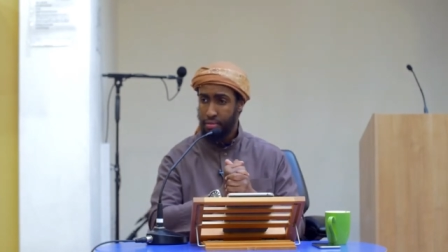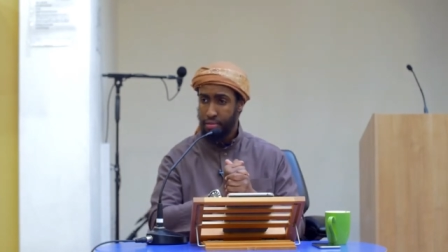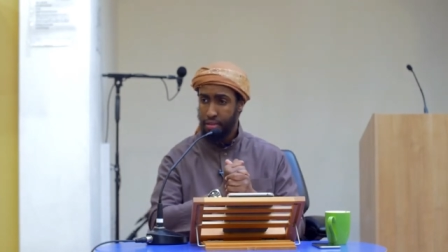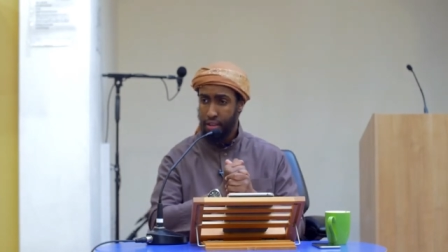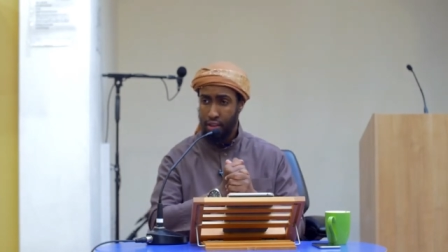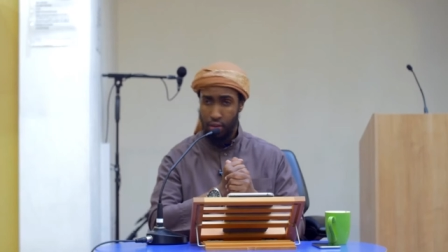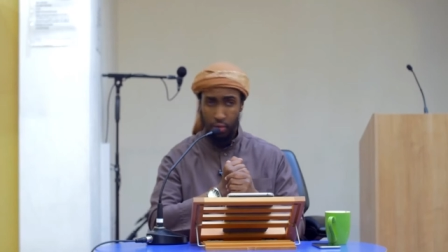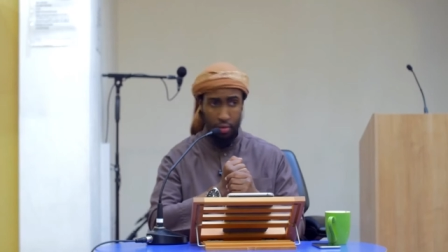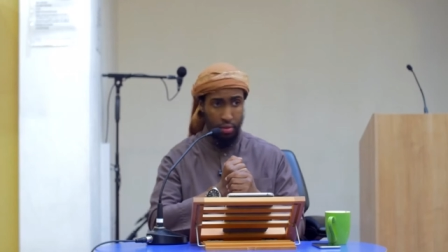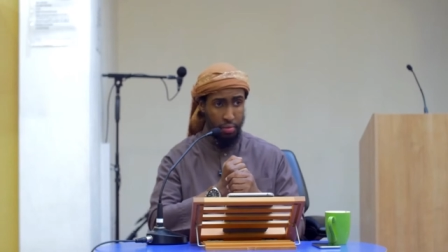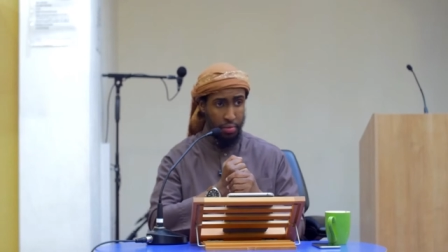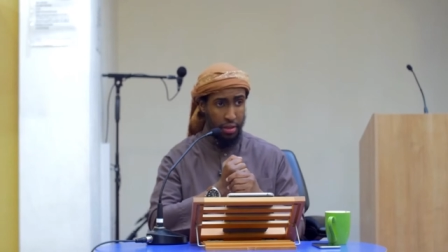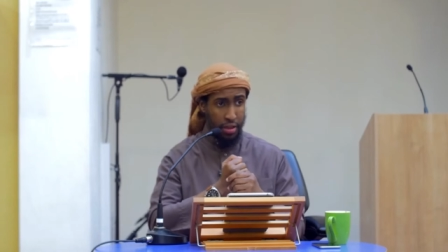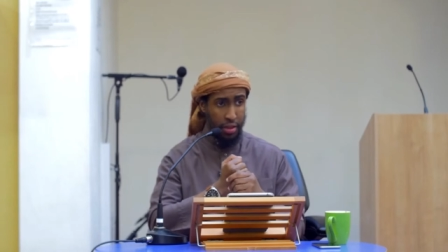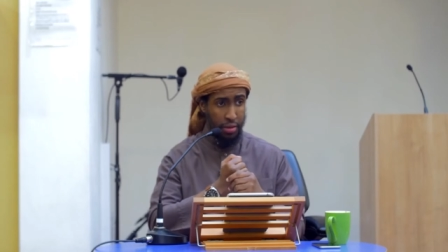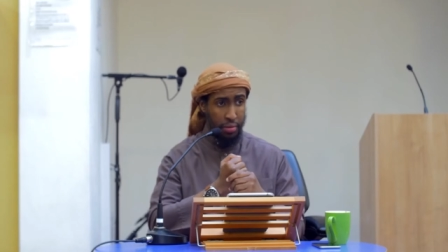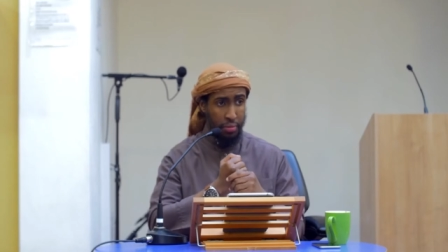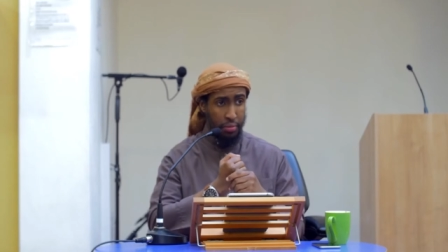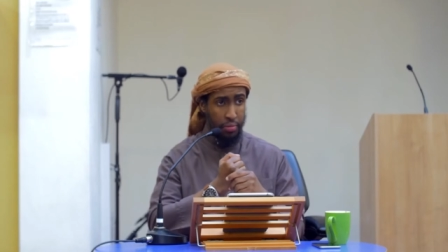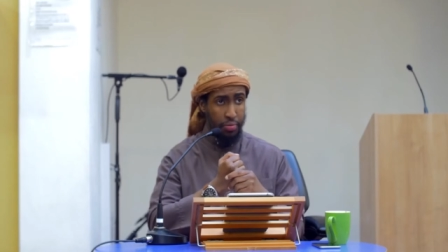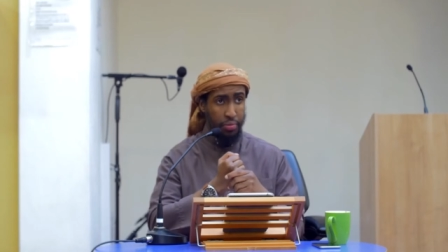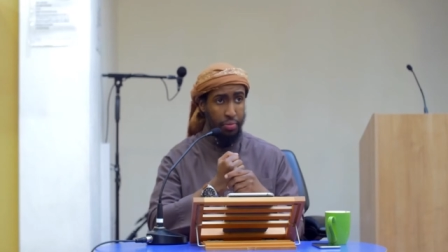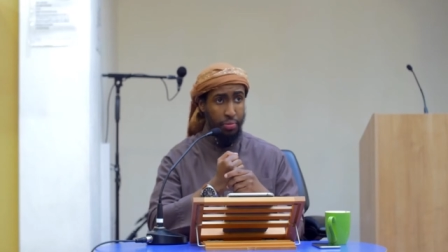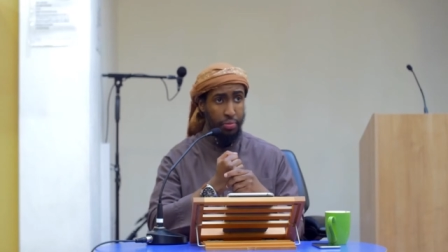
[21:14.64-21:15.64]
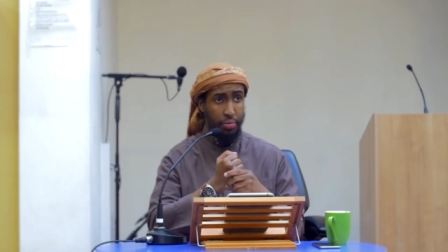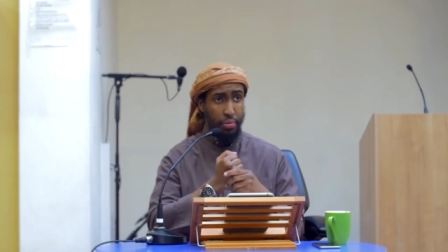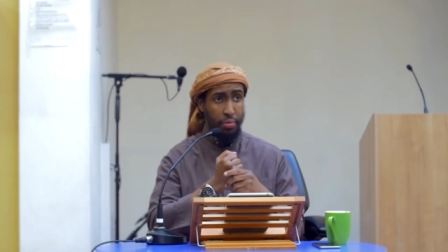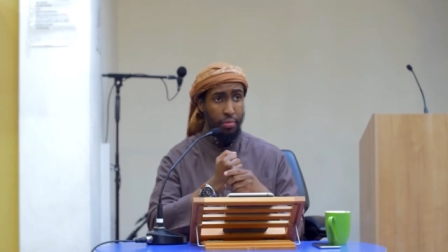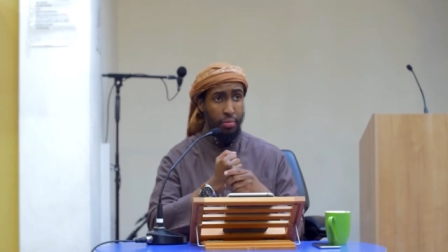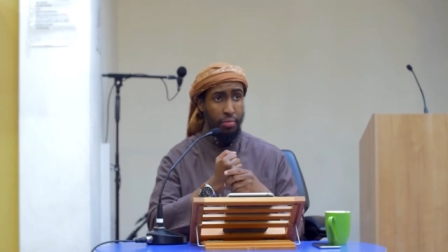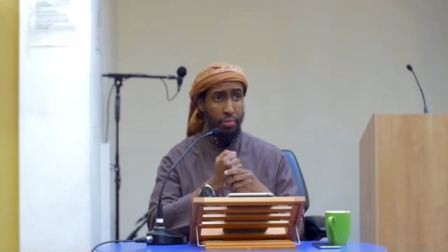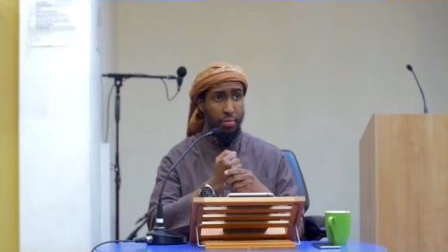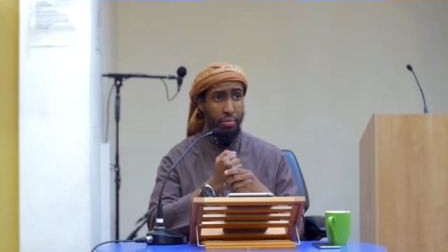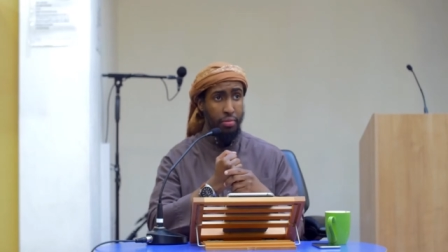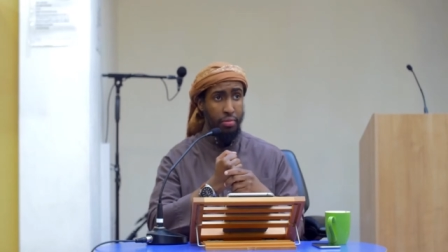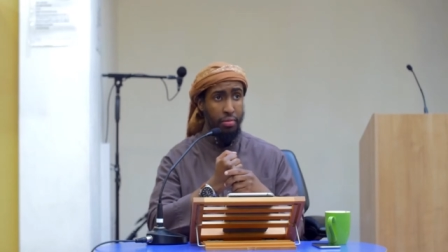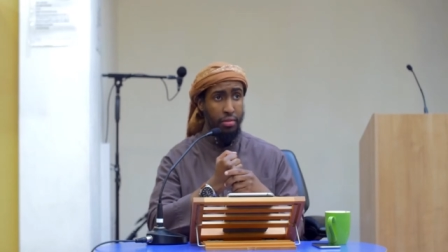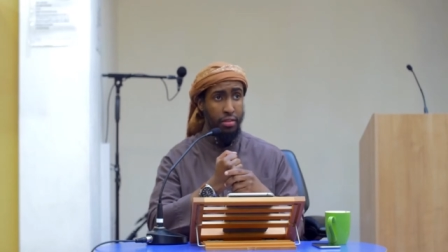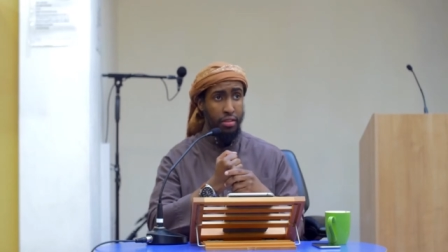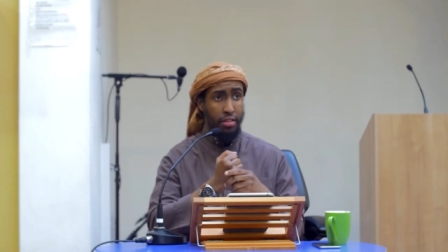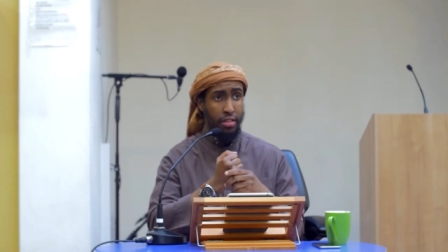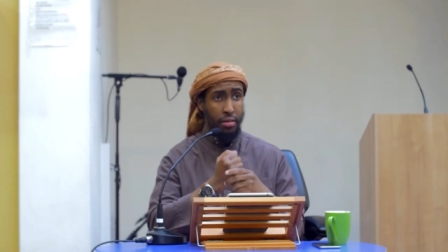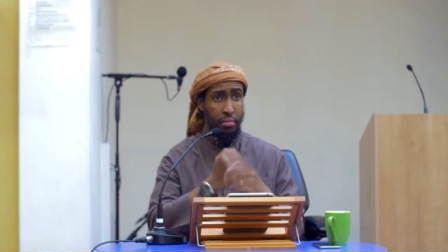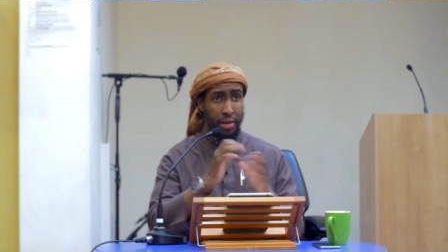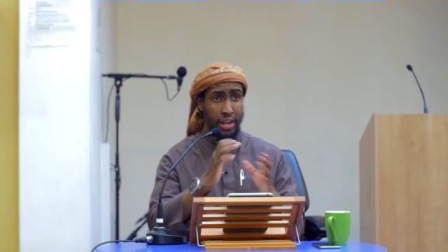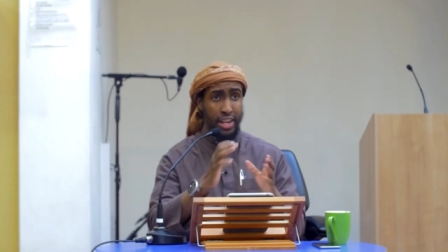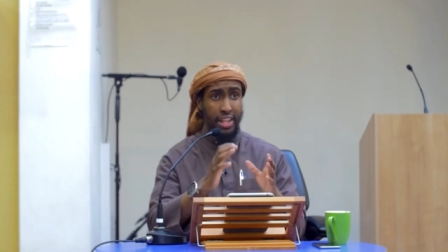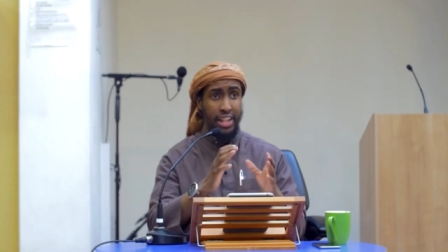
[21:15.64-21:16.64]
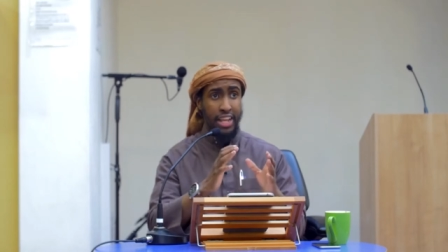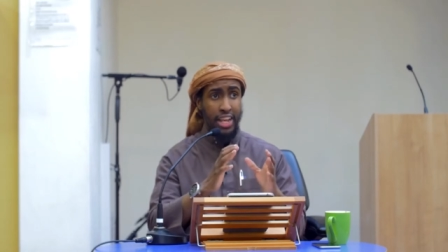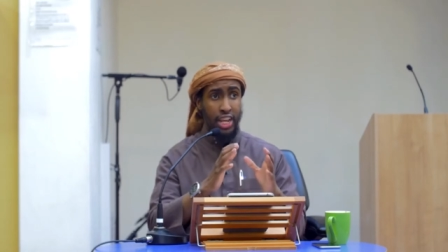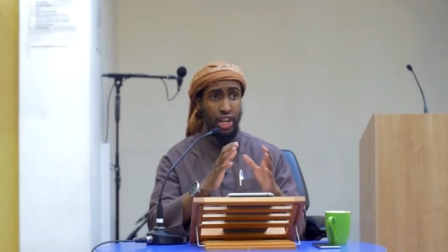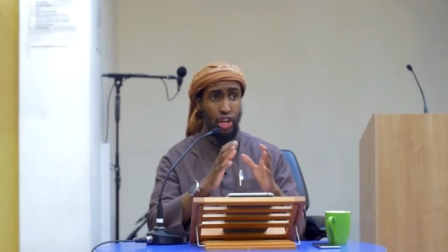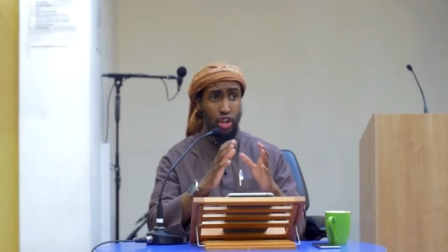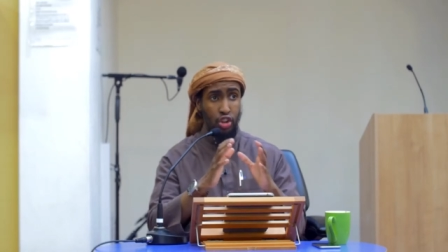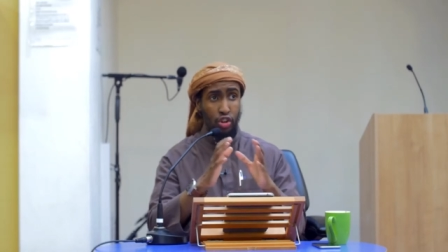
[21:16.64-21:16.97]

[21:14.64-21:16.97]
Are you with me? The money that he